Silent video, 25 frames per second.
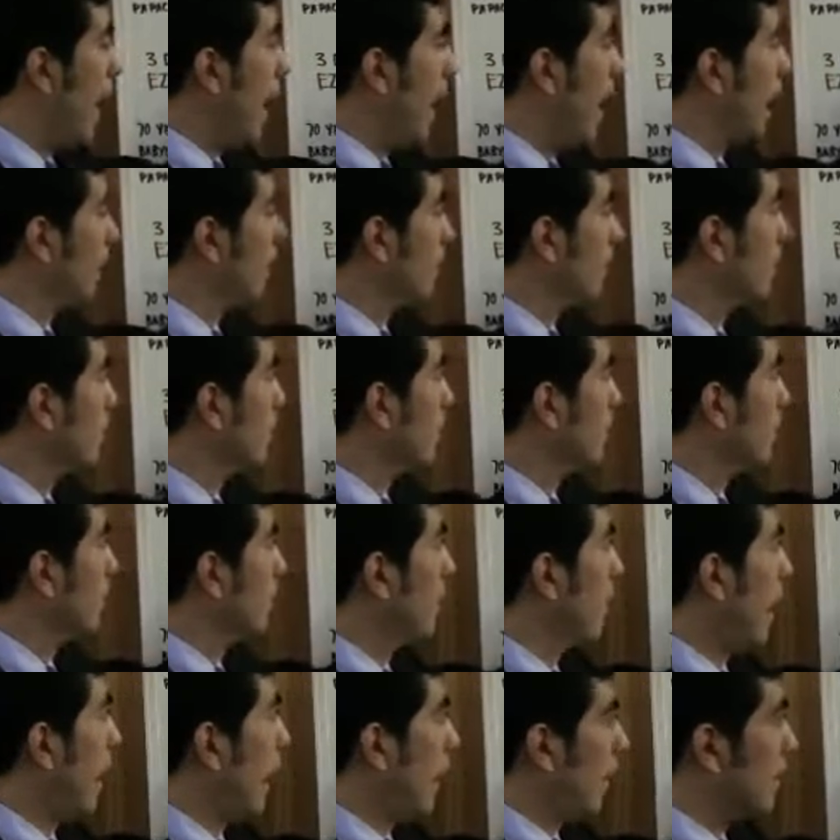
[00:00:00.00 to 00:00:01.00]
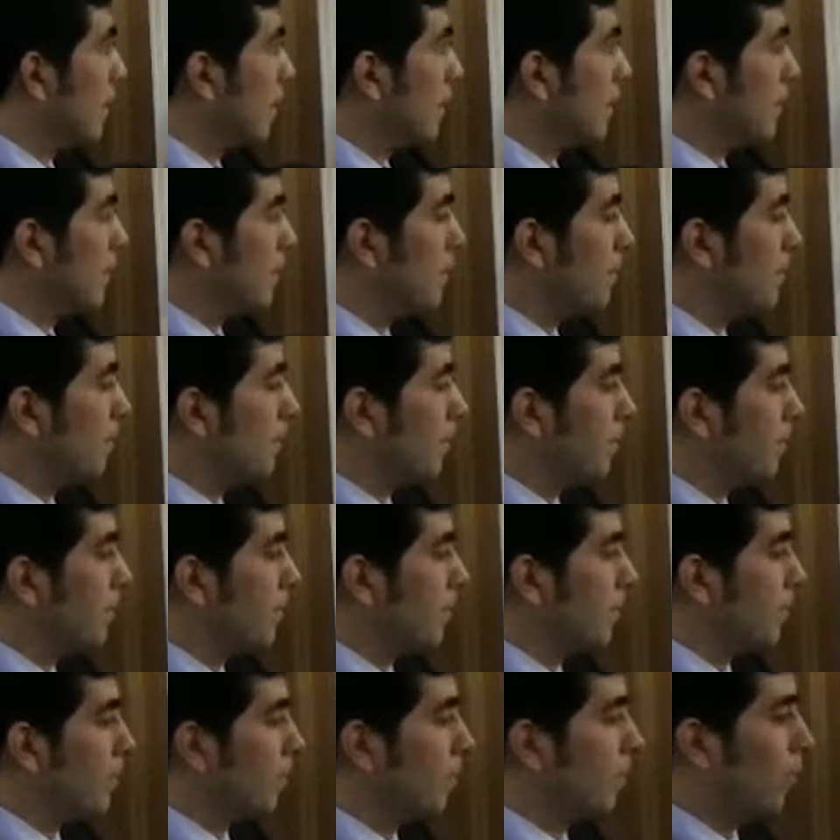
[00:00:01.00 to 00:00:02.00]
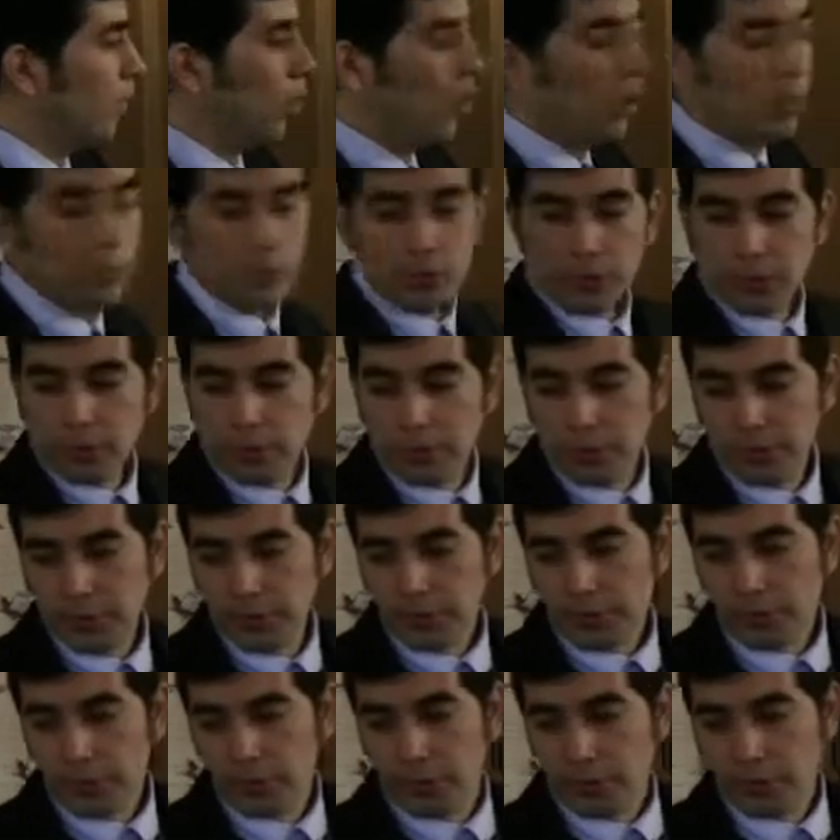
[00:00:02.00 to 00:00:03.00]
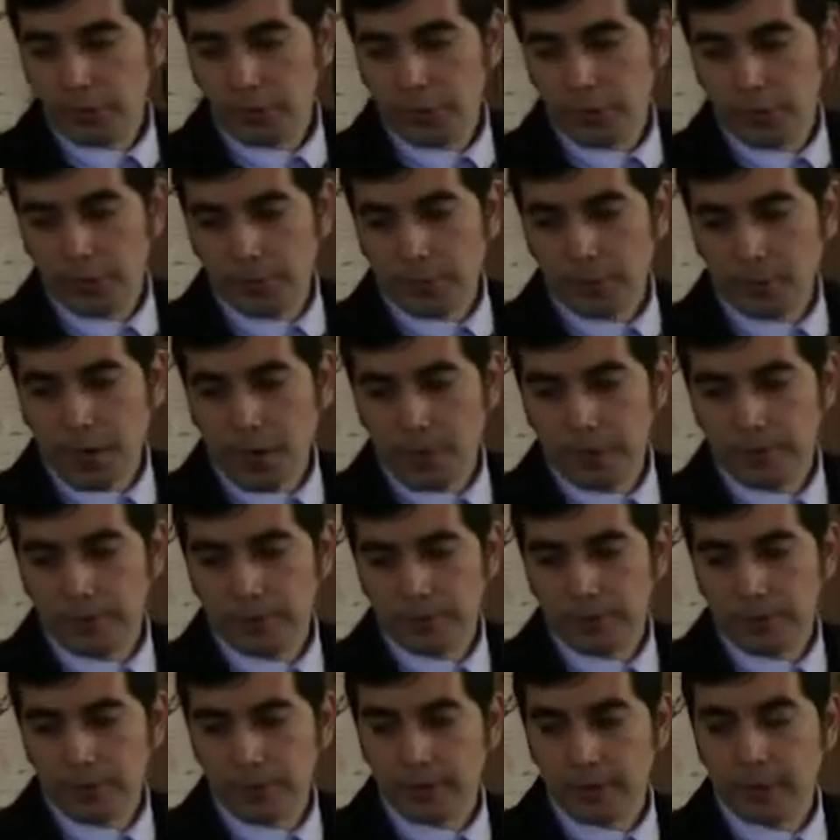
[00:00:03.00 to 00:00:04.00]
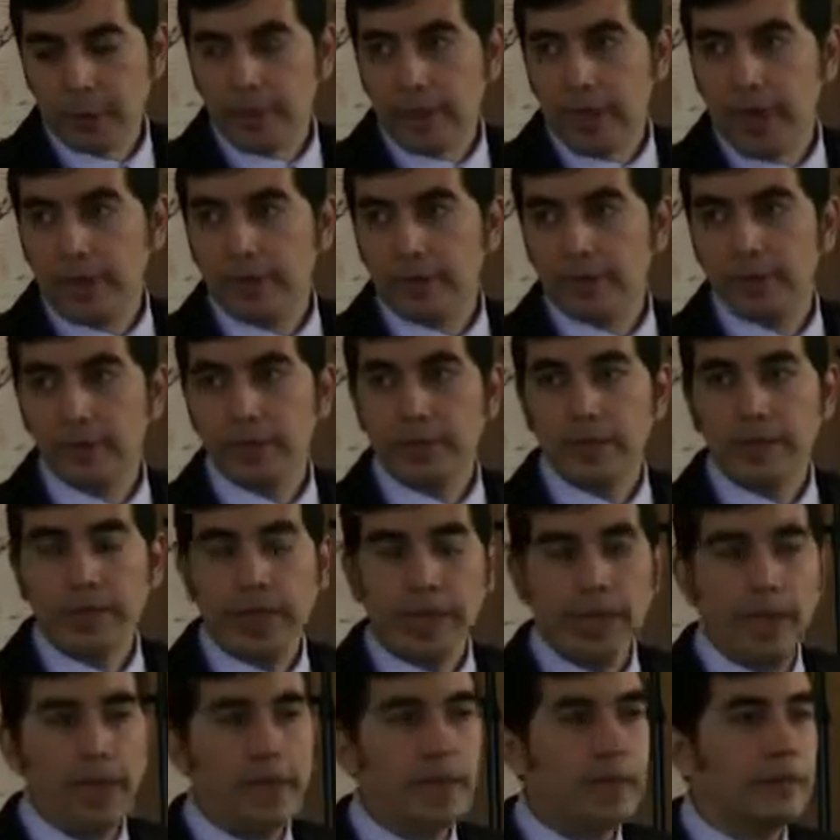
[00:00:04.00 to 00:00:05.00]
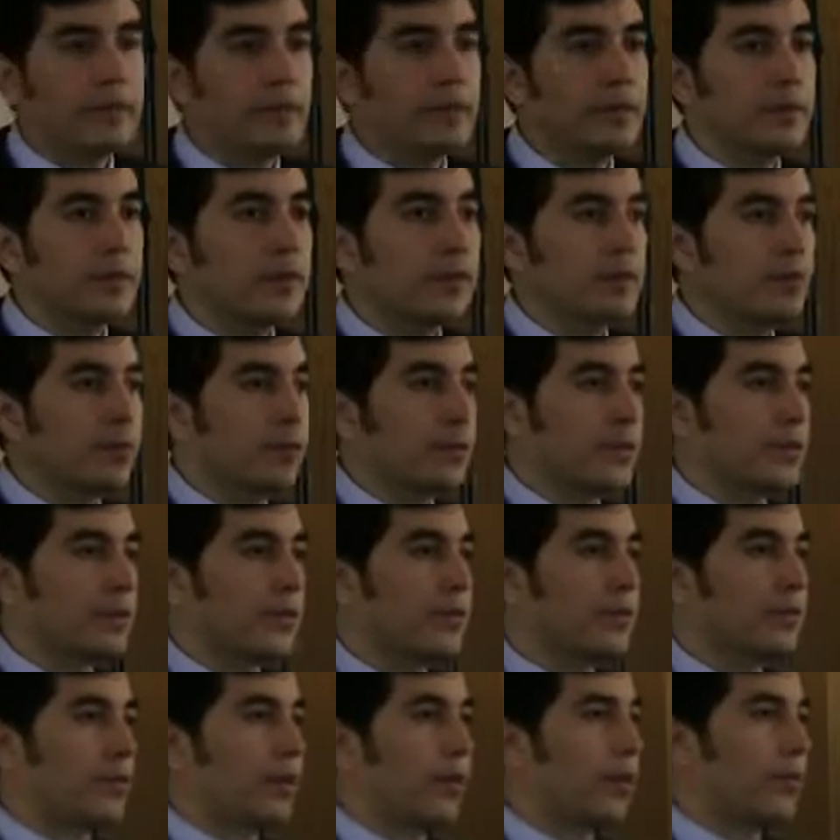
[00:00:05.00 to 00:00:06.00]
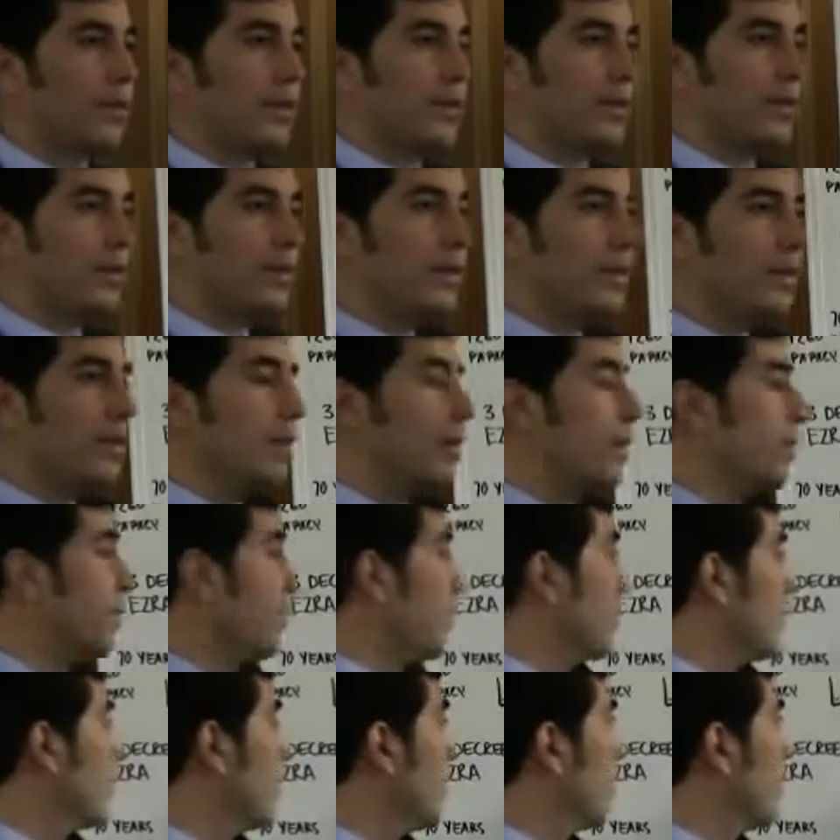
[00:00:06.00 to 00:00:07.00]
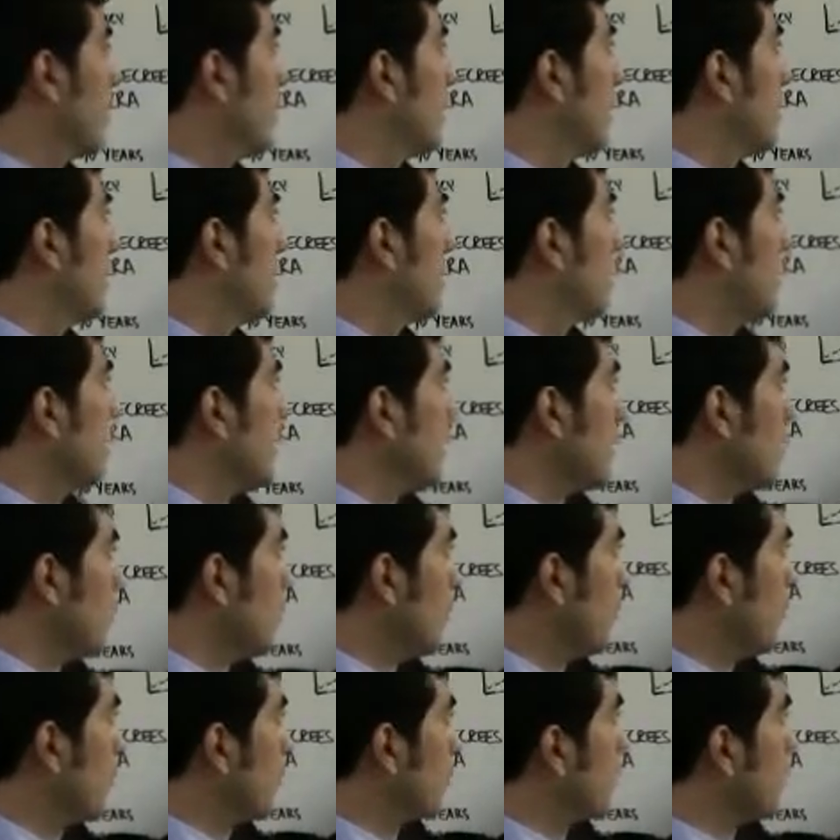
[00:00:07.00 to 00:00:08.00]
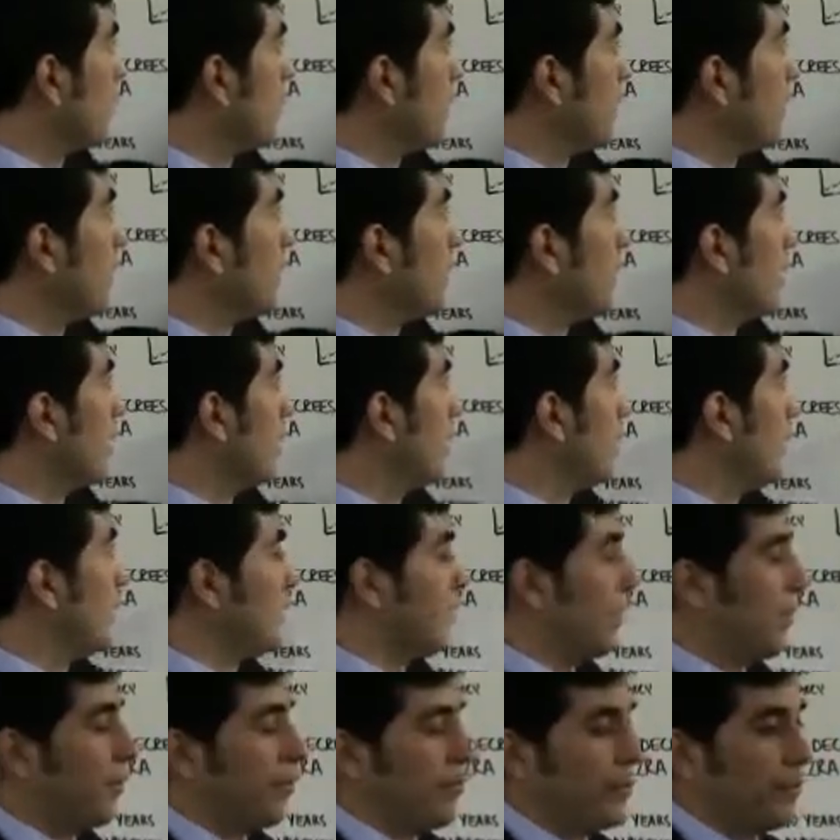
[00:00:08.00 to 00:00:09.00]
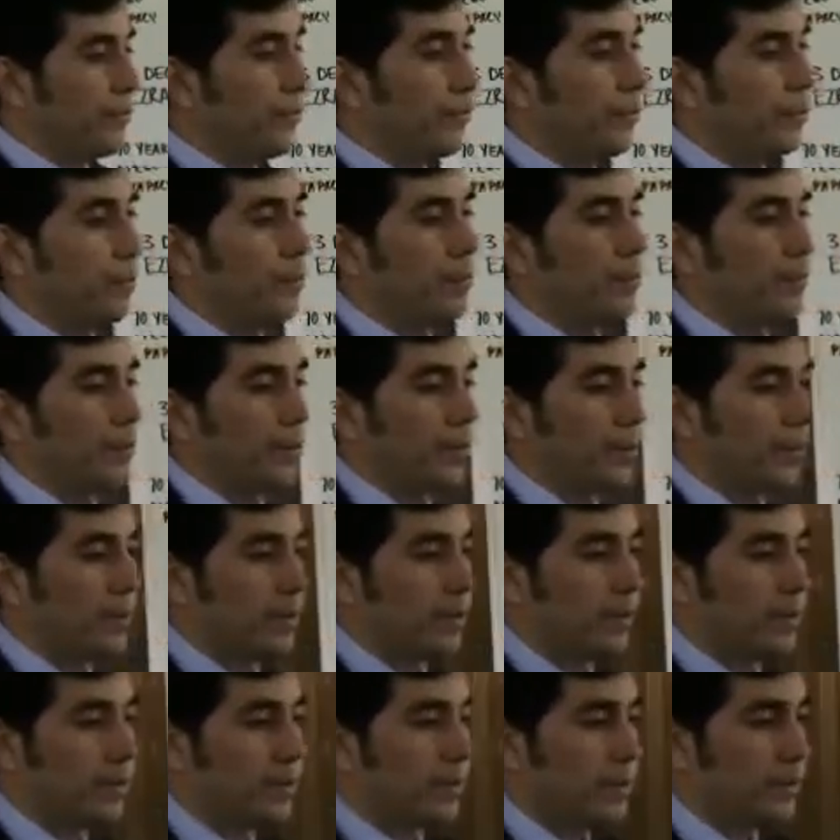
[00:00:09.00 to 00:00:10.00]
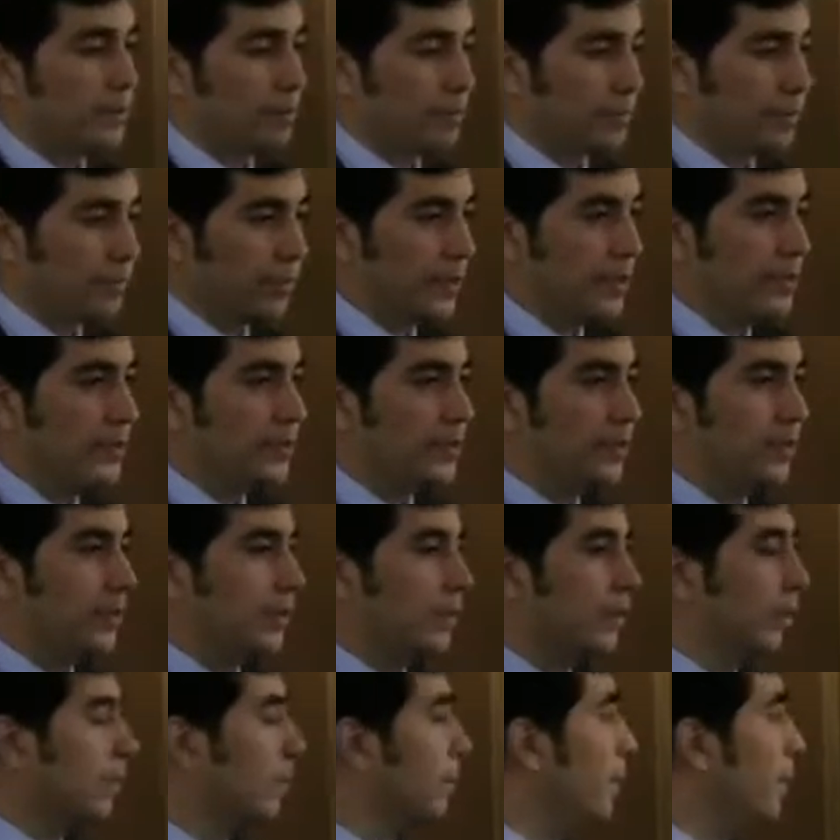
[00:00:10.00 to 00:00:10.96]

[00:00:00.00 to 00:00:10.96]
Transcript: And as he also understood from the prophecies that the end was drawing near, he was raised up as a reformer to preach the